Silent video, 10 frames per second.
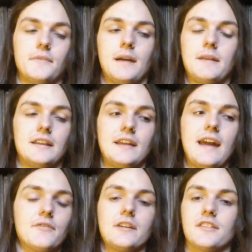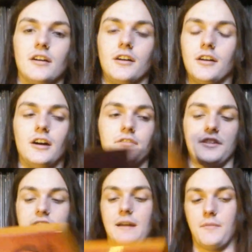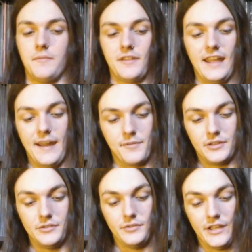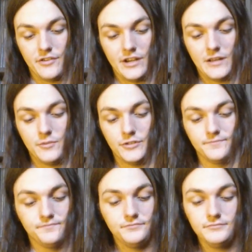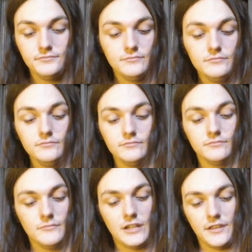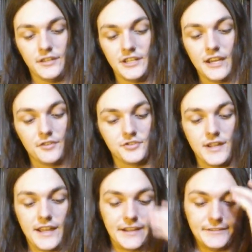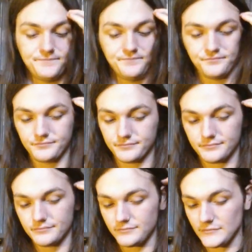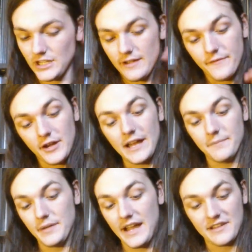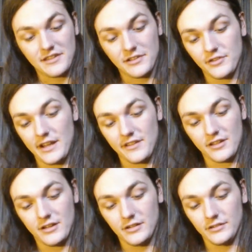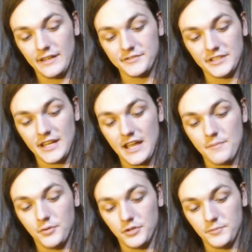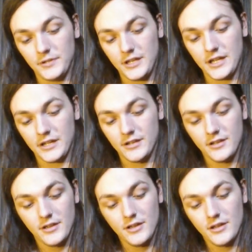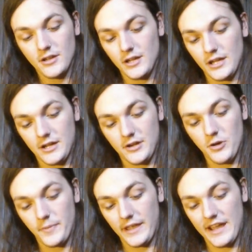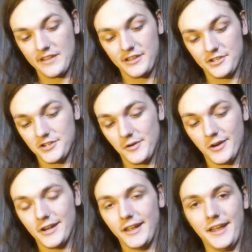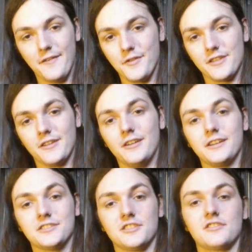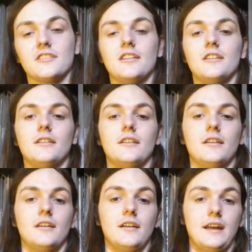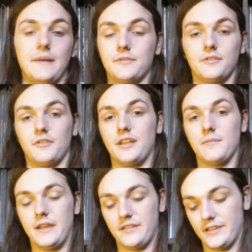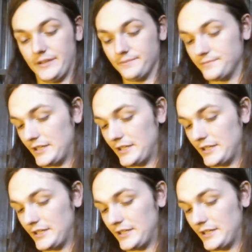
I mean, every song on this album is absolutely incredible uh, the title track. Uh, Forgotten Past is a great song. Left to Die, Pull the Plug, uh, Open Casket, Choke on It. Every song is just absolutely amazing.